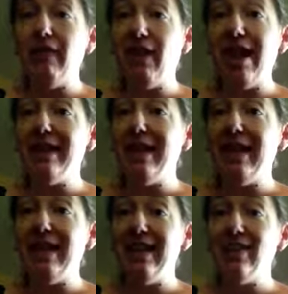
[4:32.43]

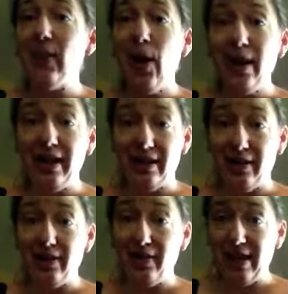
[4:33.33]
finally saw each
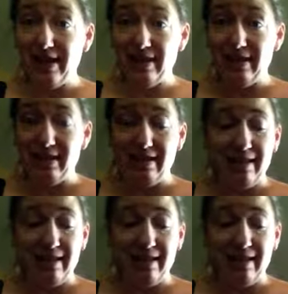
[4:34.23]
other's faces.